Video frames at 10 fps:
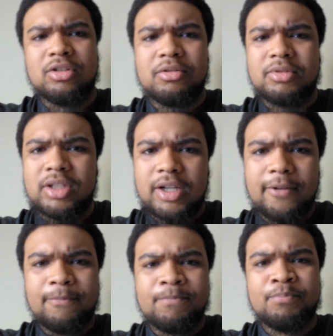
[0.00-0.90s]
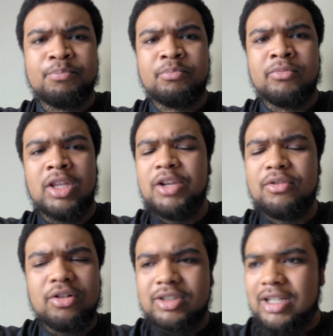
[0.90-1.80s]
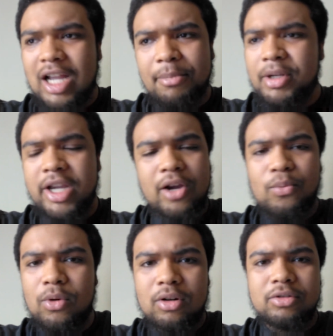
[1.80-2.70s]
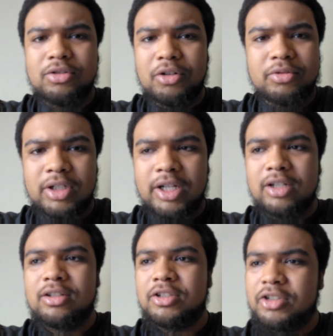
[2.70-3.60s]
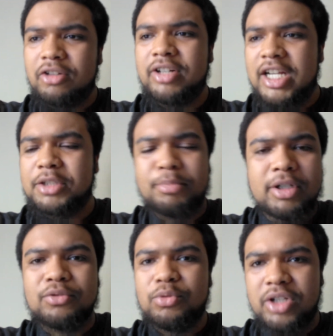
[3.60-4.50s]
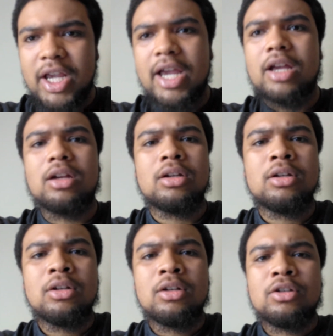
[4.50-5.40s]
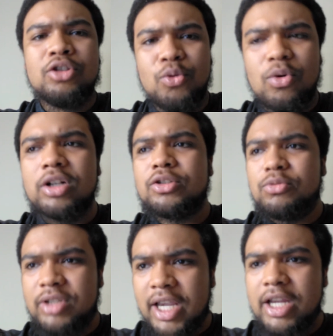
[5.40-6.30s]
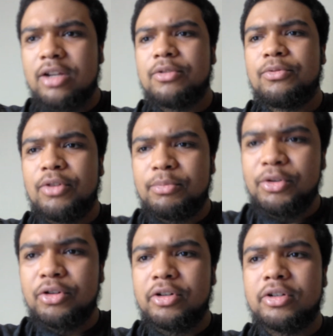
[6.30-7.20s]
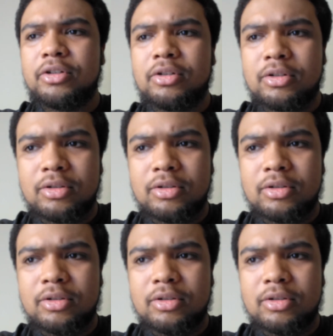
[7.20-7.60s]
what I'm saying? You know it's a copycat world, you know what I'm saying? There's certain aspects where yeah, you want to take from your